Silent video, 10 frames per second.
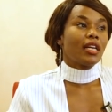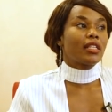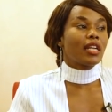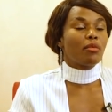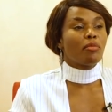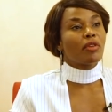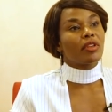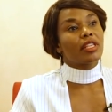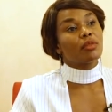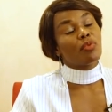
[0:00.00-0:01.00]
telling me,
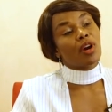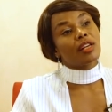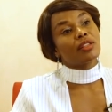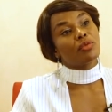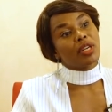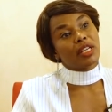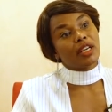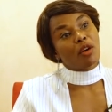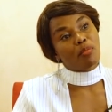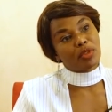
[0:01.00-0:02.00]
Mary, this book has really
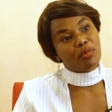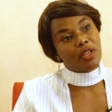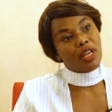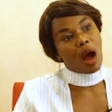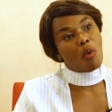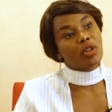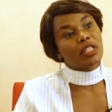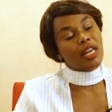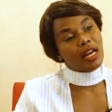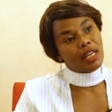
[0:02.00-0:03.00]
helped me. I was
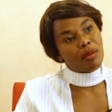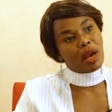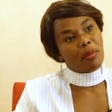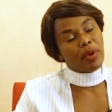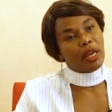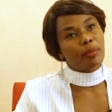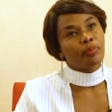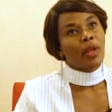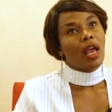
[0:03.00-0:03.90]
stuck in my pain.